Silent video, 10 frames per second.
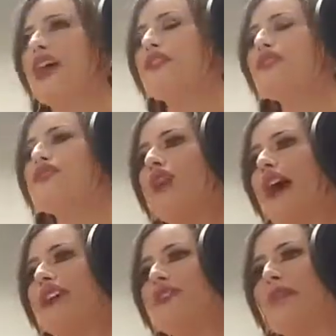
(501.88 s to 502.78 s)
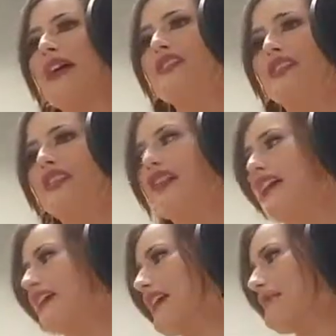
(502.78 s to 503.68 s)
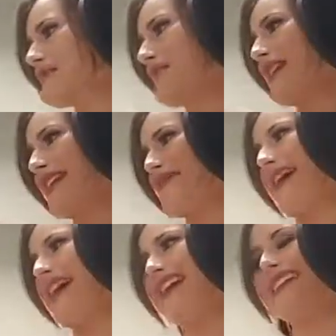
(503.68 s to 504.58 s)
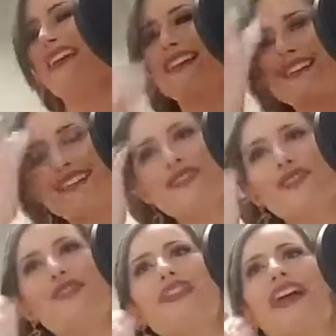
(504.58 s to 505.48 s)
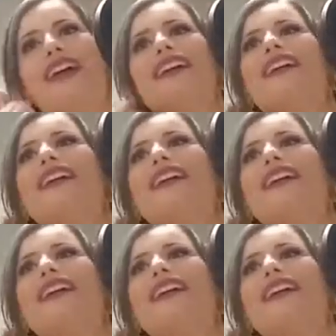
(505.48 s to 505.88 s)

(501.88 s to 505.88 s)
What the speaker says: you're trying too much and they're not like reciprocating back, like it's just sort of like